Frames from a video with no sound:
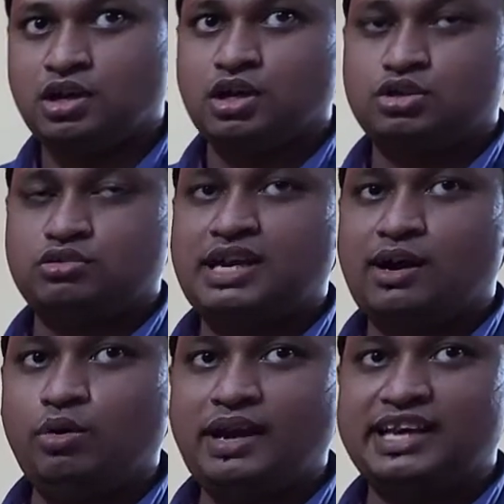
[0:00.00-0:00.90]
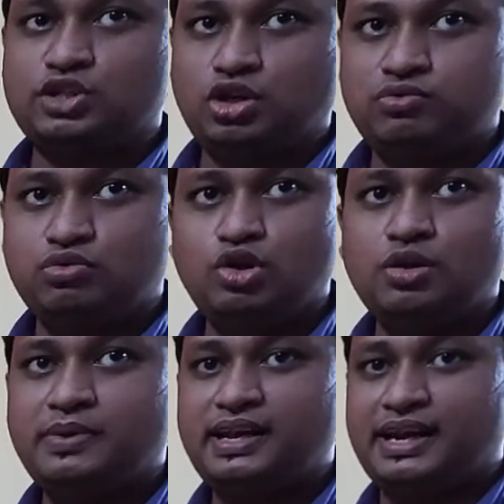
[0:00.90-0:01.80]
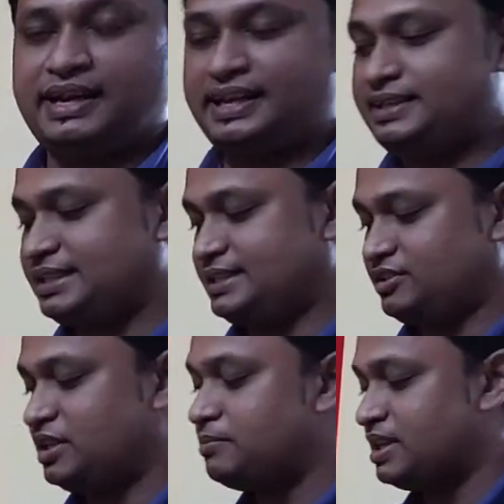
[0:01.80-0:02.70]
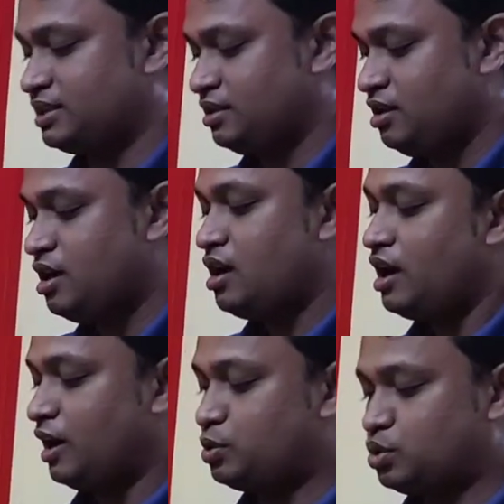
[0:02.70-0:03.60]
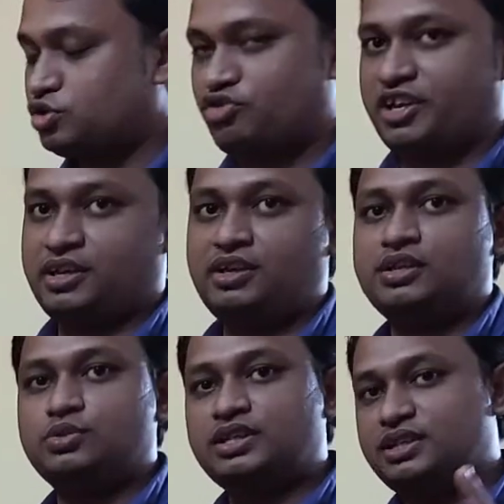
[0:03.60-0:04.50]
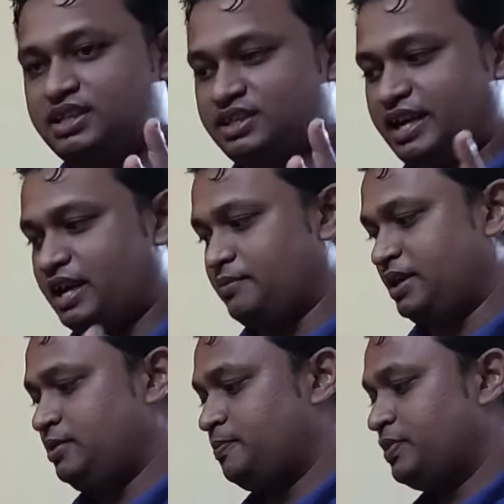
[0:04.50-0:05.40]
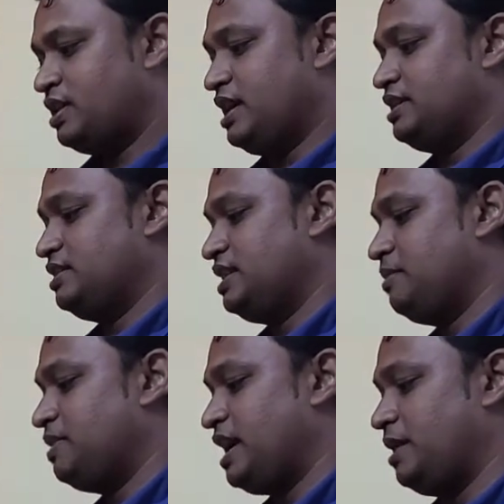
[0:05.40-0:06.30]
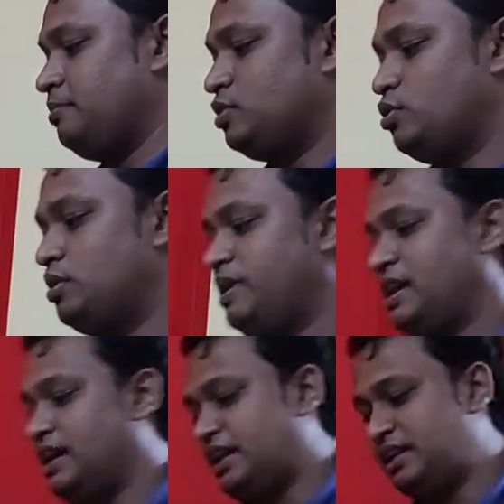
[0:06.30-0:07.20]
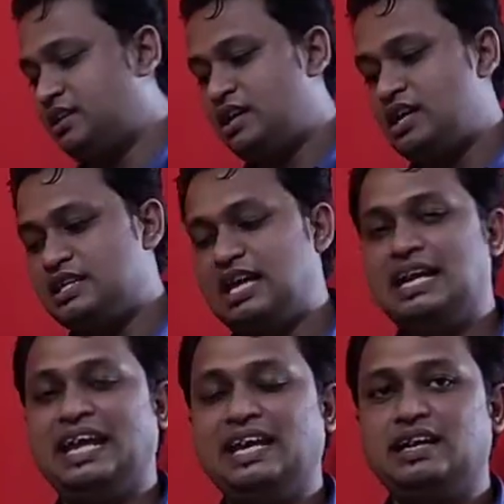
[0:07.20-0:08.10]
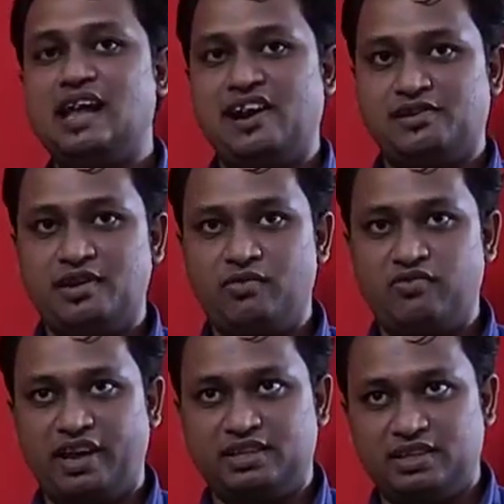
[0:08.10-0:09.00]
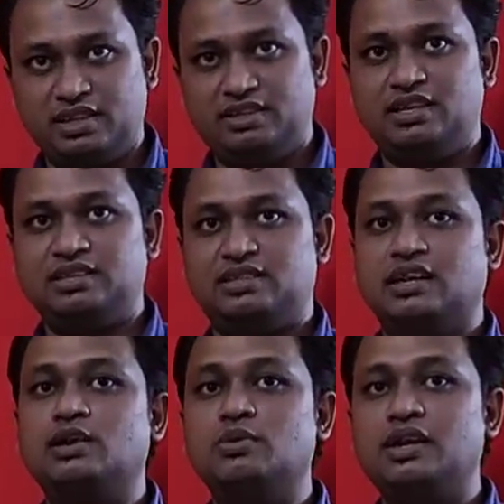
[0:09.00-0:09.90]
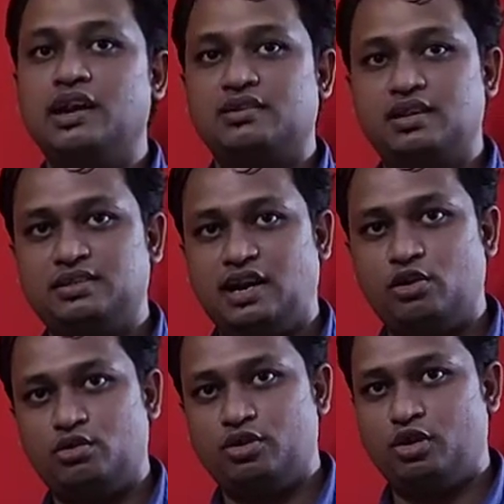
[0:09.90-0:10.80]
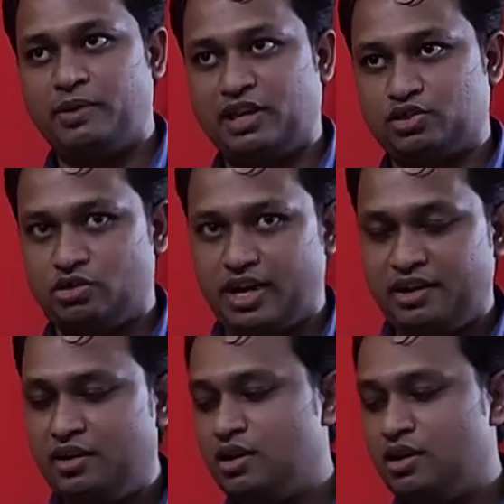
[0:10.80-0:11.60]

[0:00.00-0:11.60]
So now as of we will be learning these three muscles how to strengthen using this Thera. At the same time we will be learning the neck lateral flexors, that's the unilateral sternocleidomastoid.